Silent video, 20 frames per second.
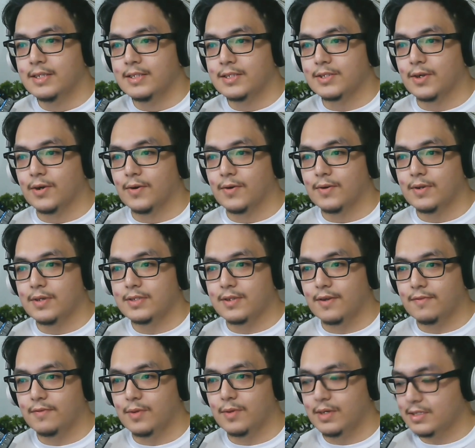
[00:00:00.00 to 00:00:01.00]
So
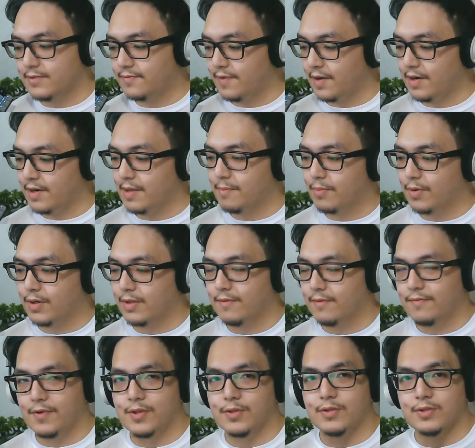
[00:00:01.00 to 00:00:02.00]
software is very
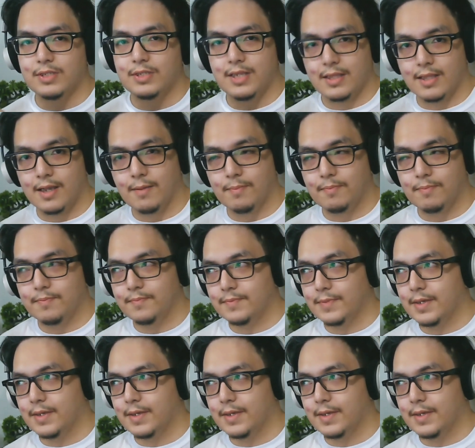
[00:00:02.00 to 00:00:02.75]
important for you to set up.